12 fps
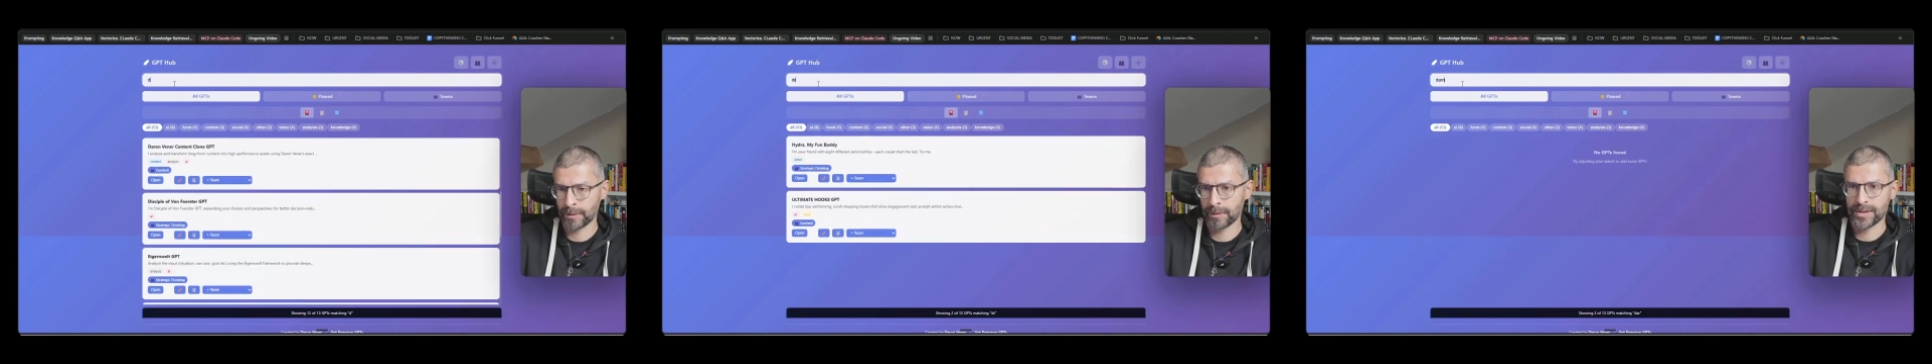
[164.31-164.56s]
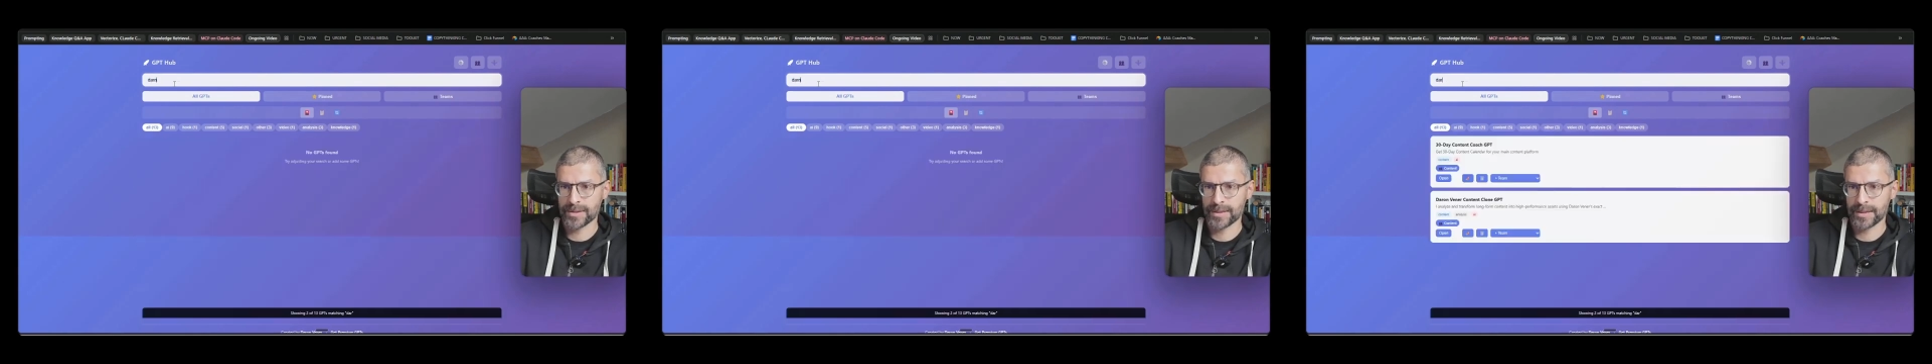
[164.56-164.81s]
I
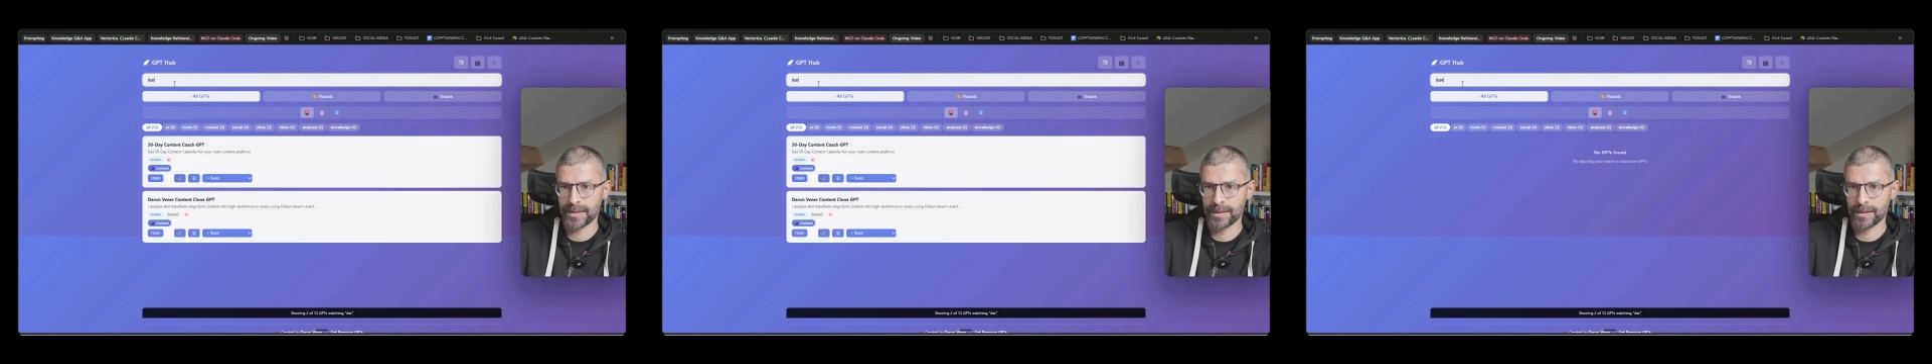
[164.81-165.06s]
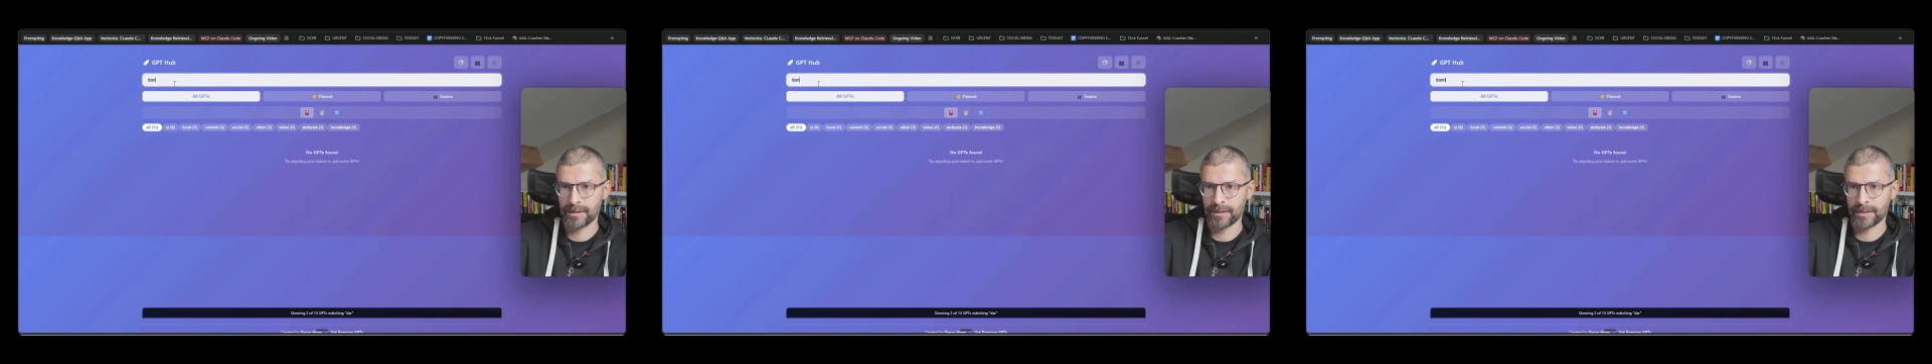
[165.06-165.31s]
just click
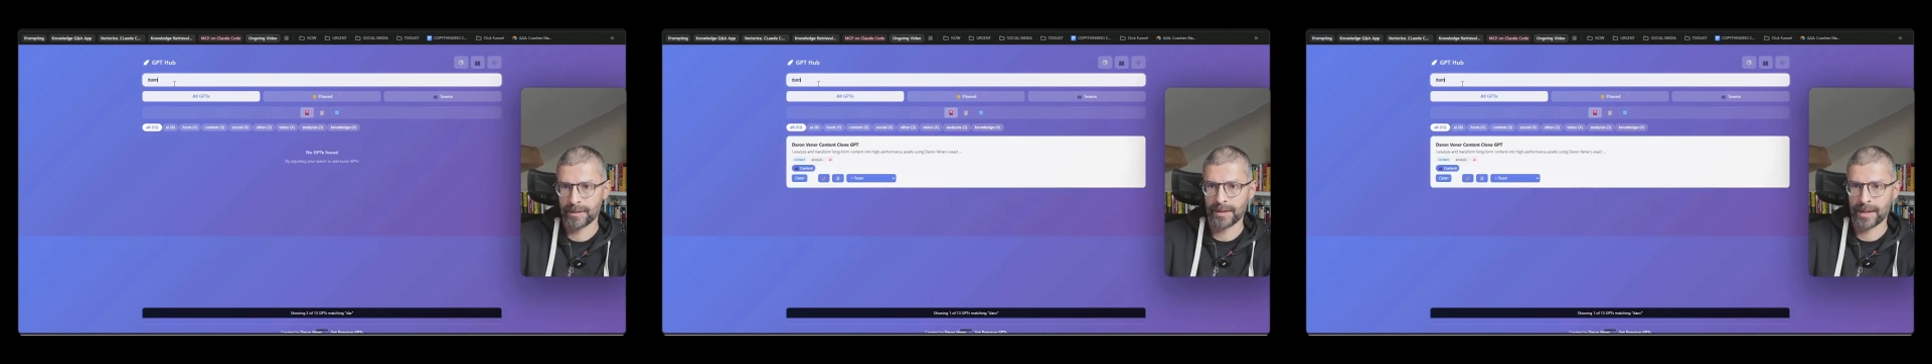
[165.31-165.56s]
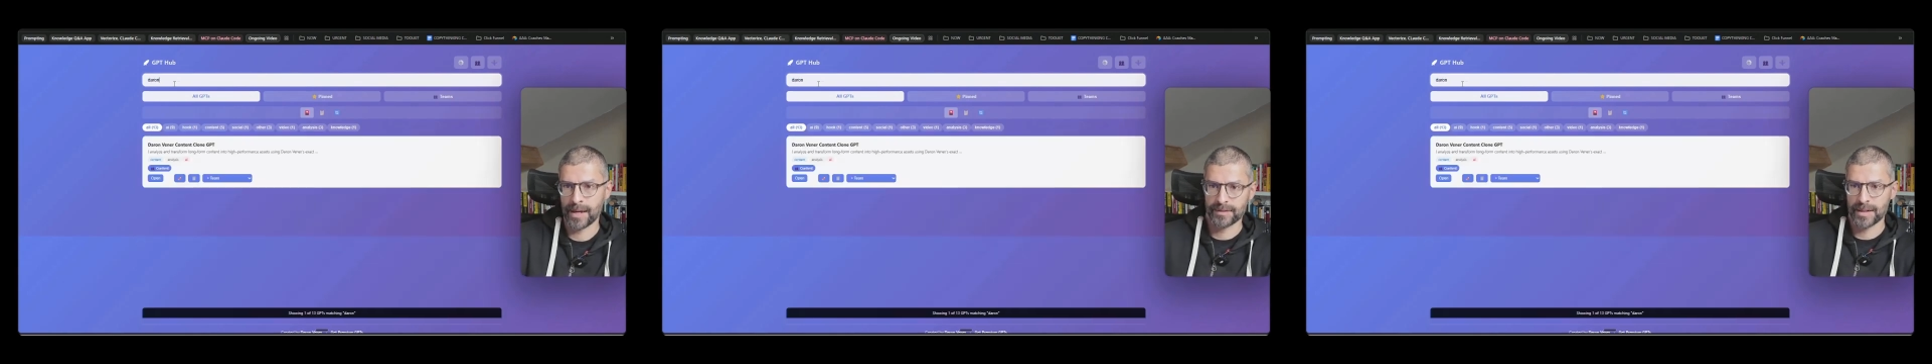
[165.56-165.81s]
here and
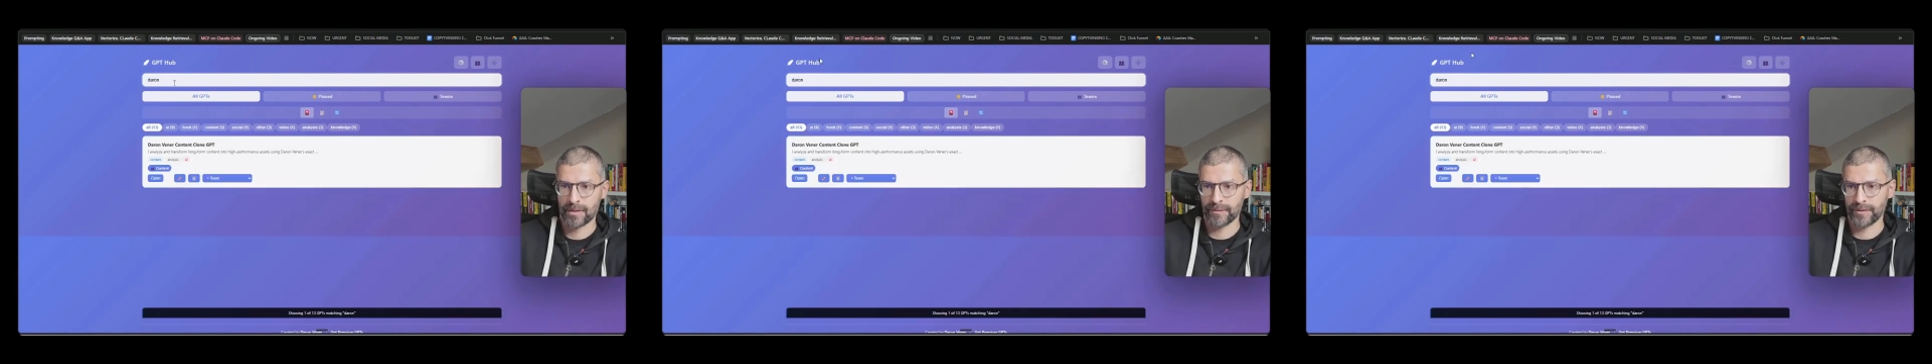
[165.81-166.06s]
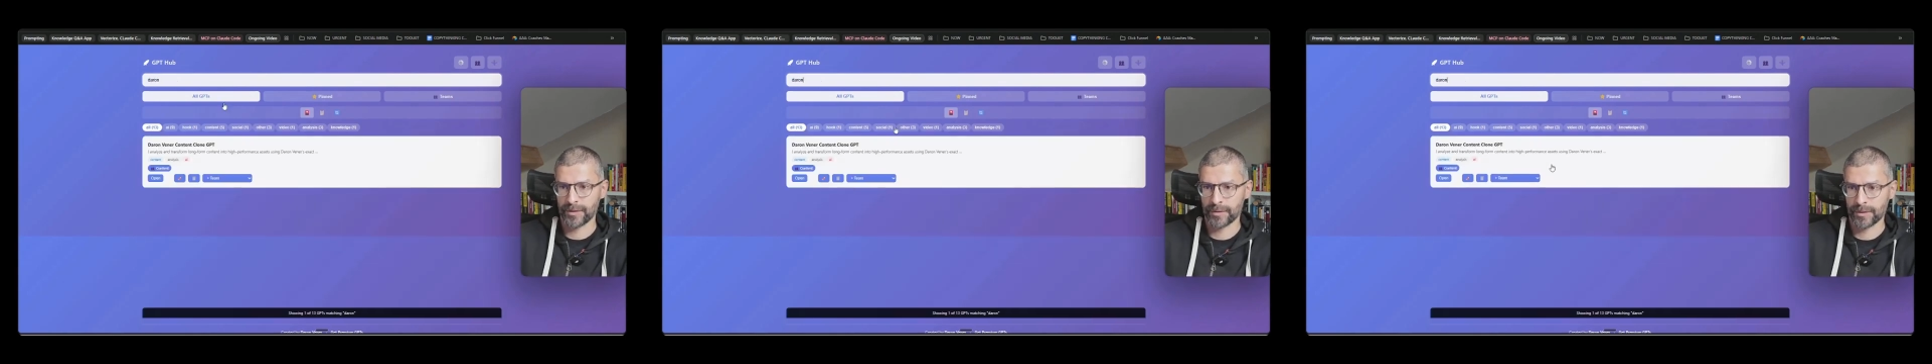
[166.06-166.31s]

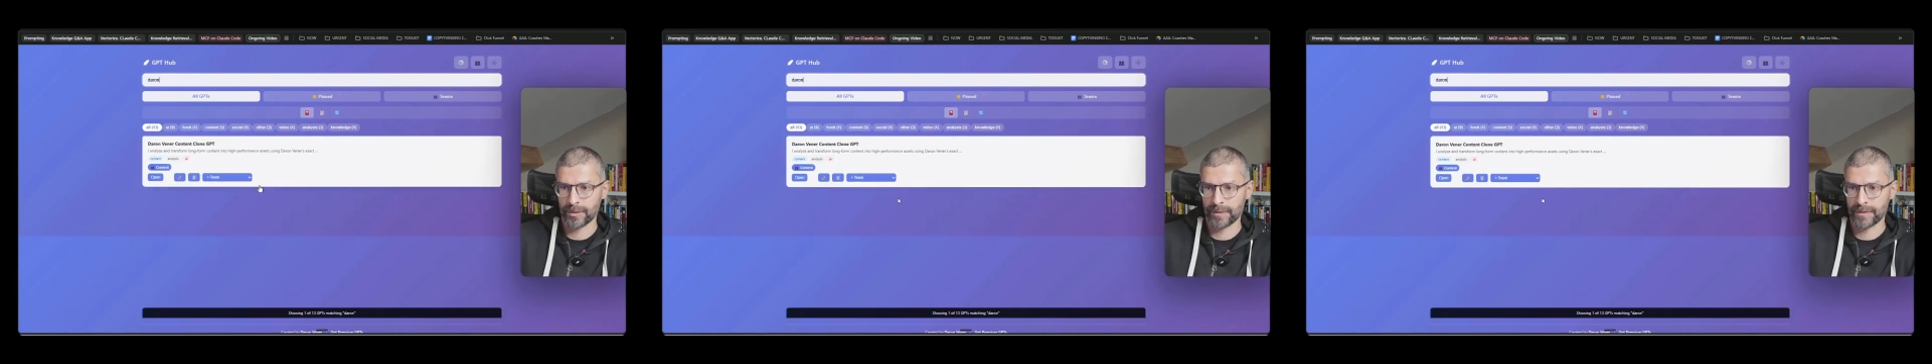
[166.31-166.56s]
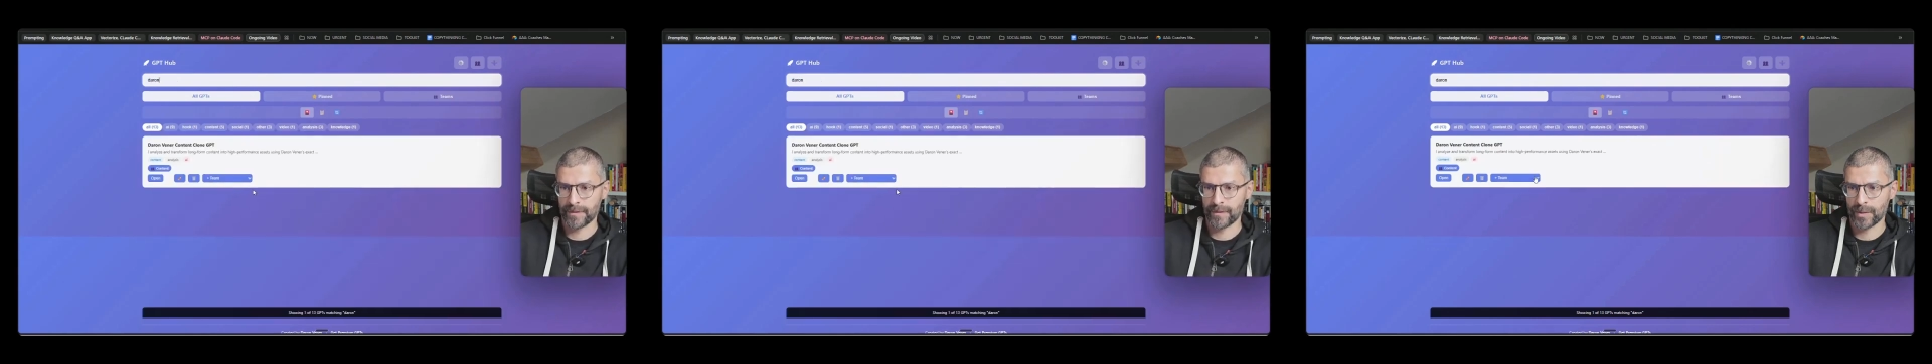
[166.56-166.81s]
Darren Wiener
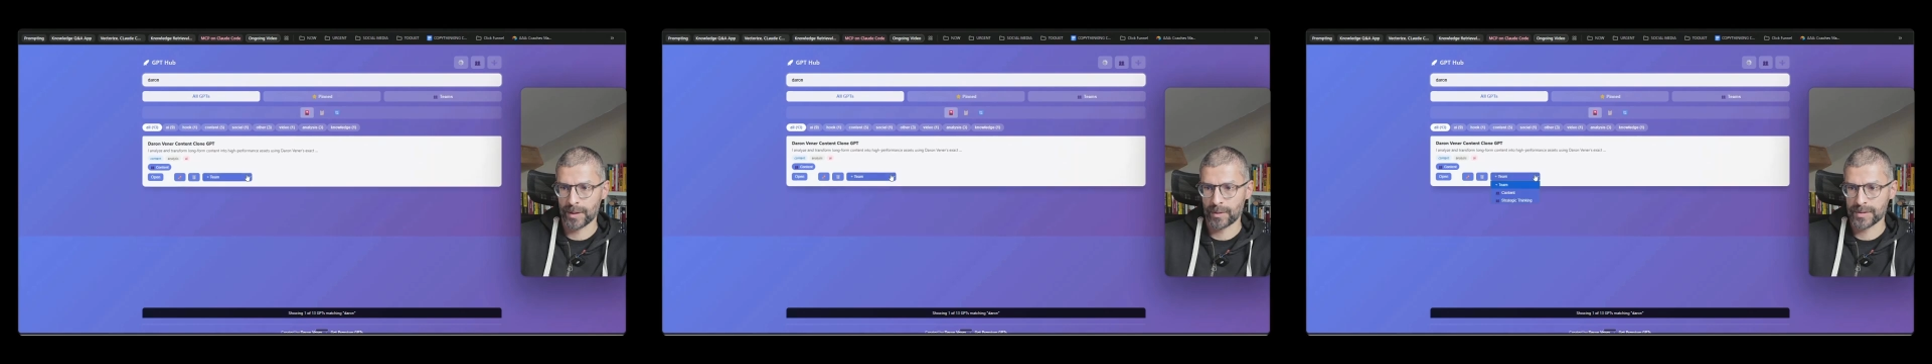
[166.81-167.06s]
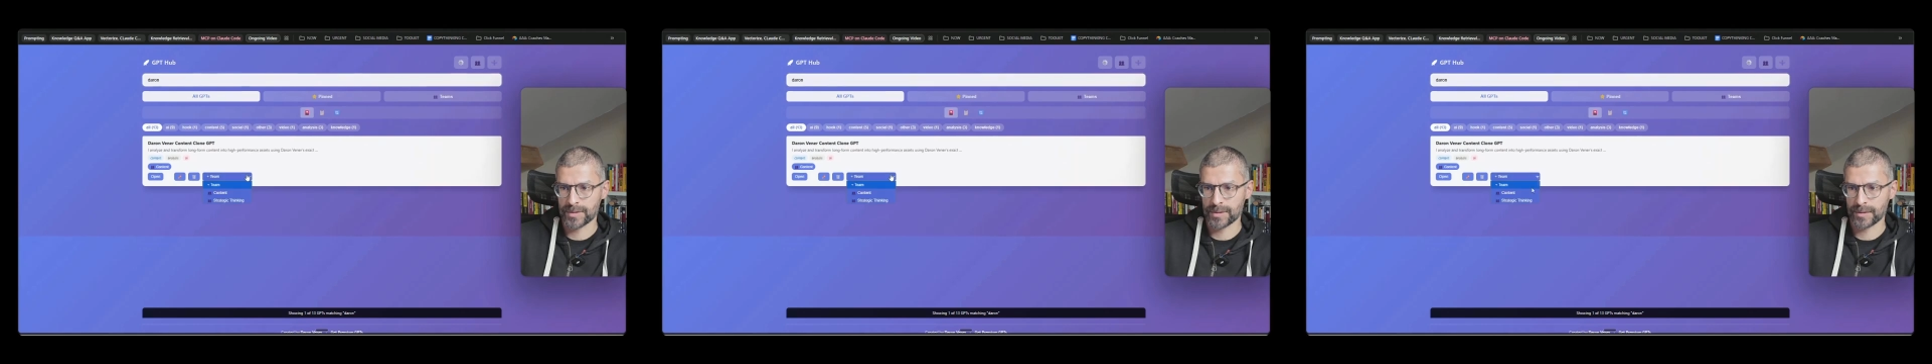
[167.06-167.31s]
clones are the one I
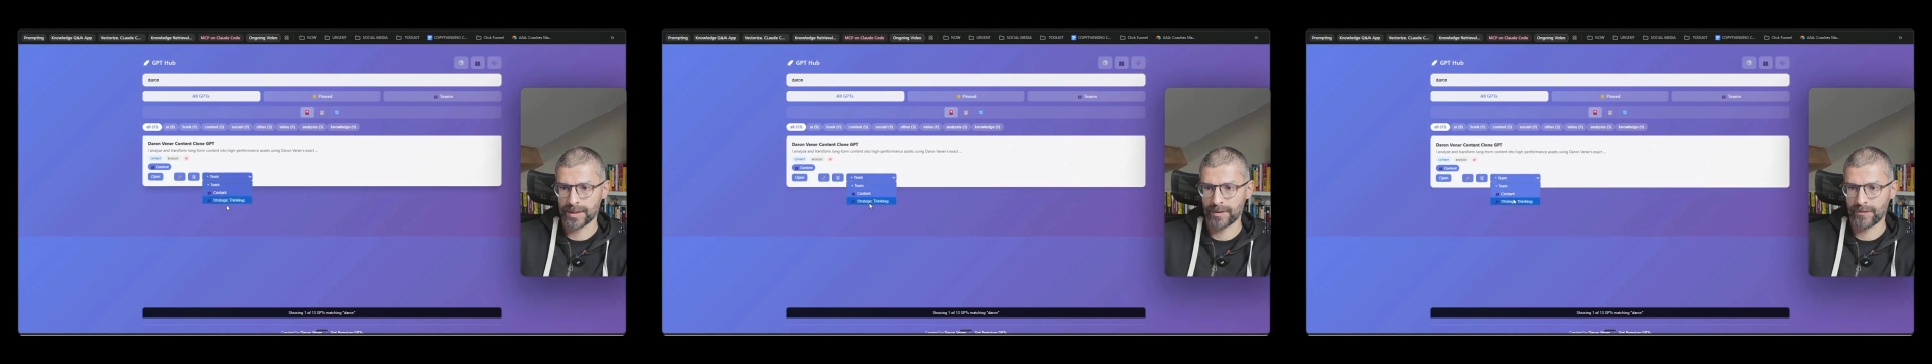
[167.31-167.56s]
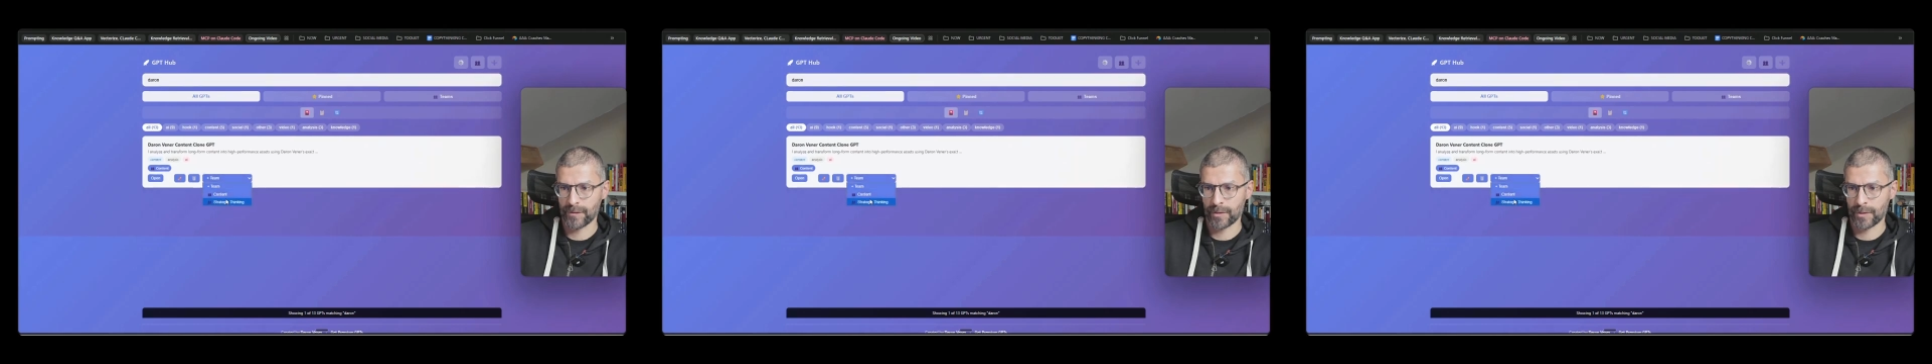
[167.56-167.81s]
was
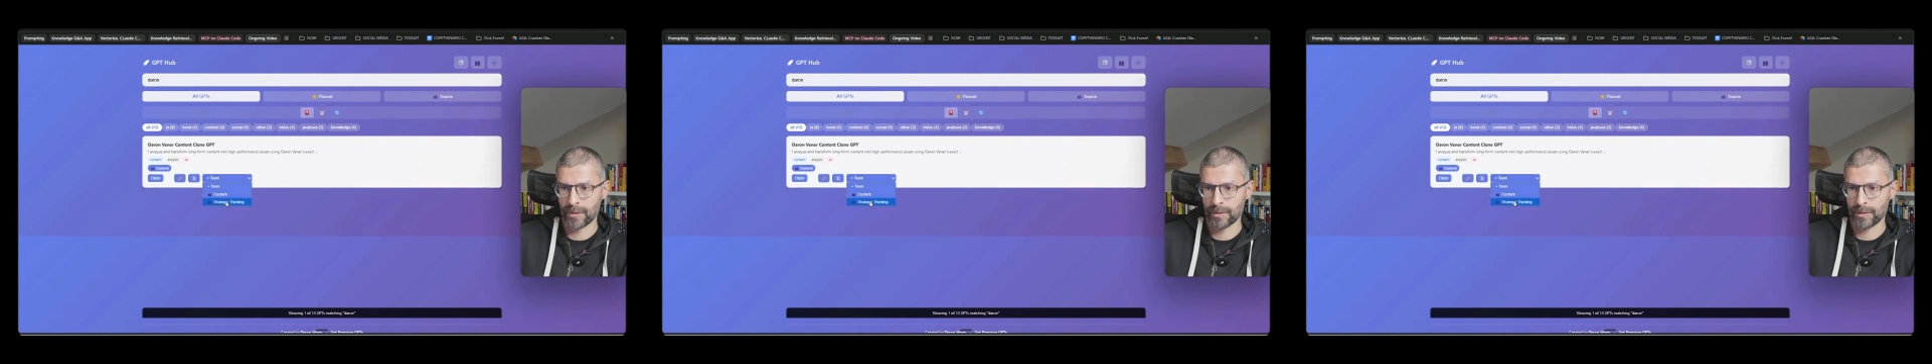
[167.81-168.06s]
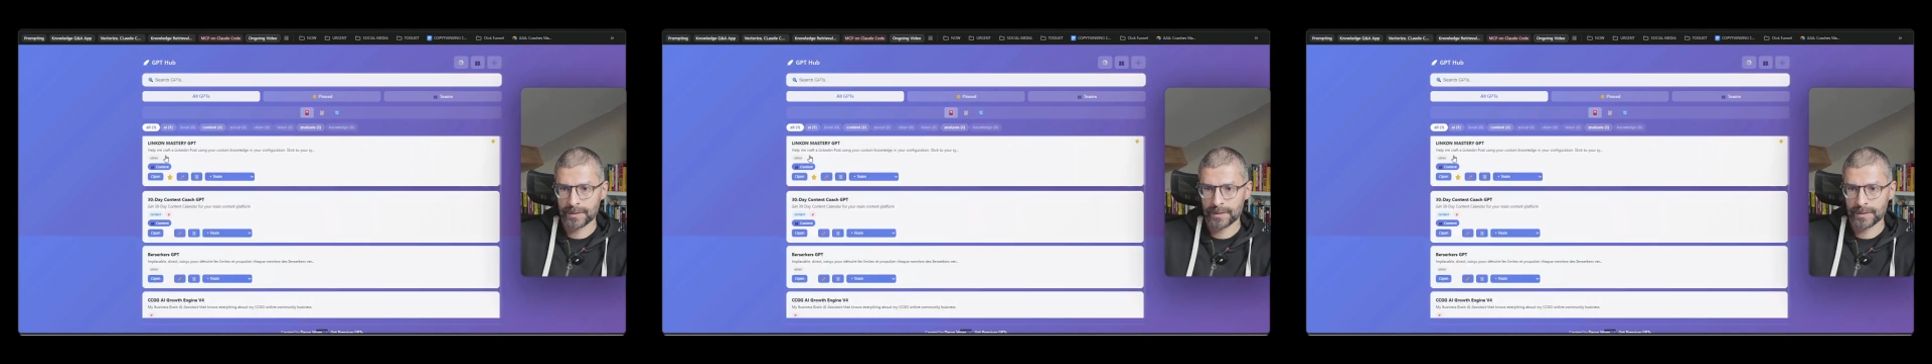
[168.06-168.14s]
looking for.